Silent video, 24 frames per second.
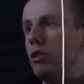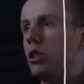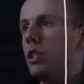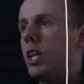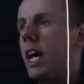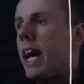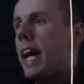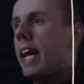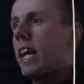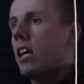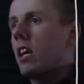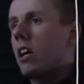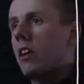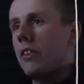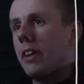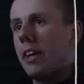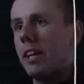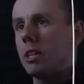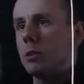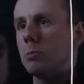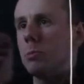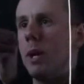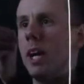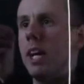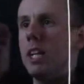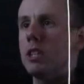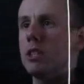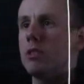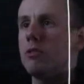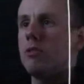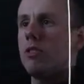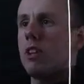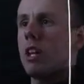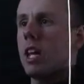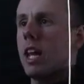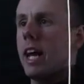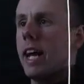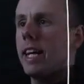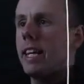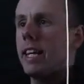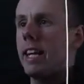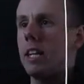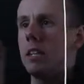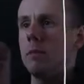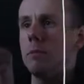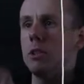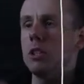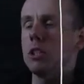take the expression for the line
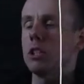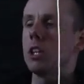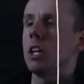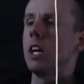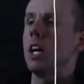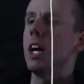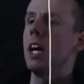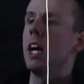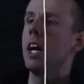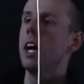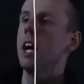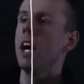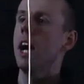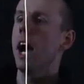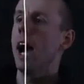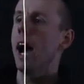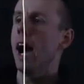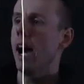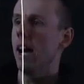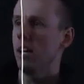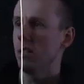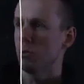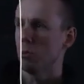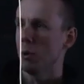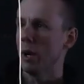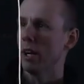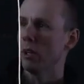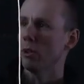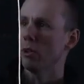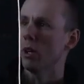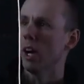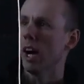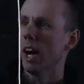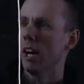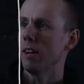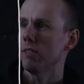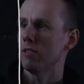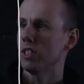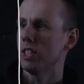element, and where you have